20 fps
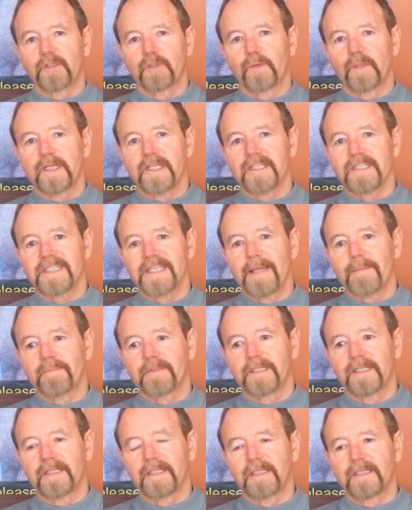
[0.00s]
to
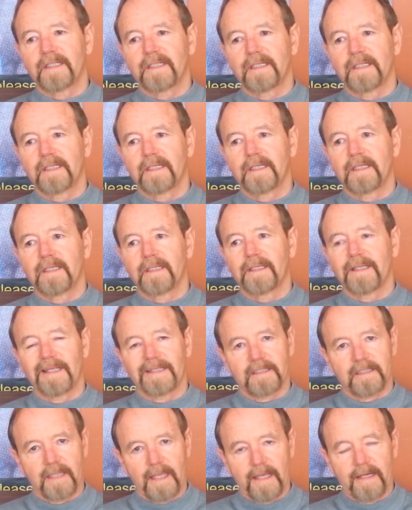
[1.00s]
accept it,
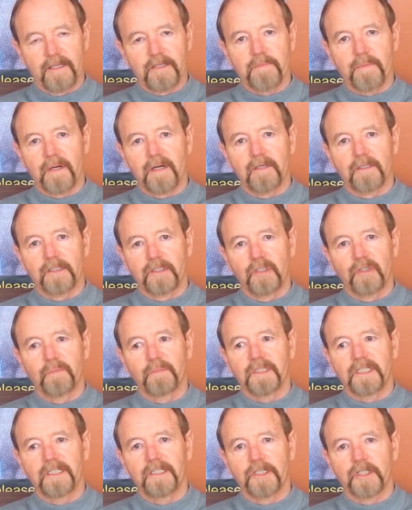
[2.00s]
that is part of the
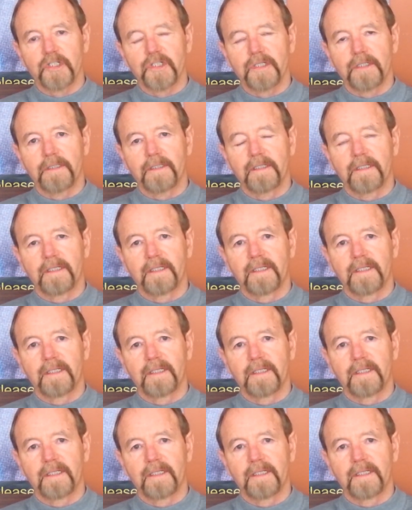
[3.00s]
human condition.